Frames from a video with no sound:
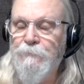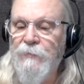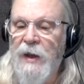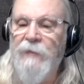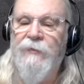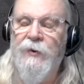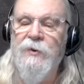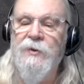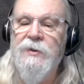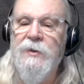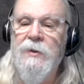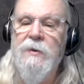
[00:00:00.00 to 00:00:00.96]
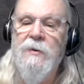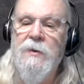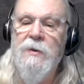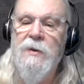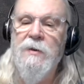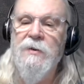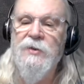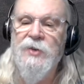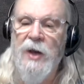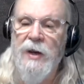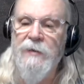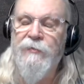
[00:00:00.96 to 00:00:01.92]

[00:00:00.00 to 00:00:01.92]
that first site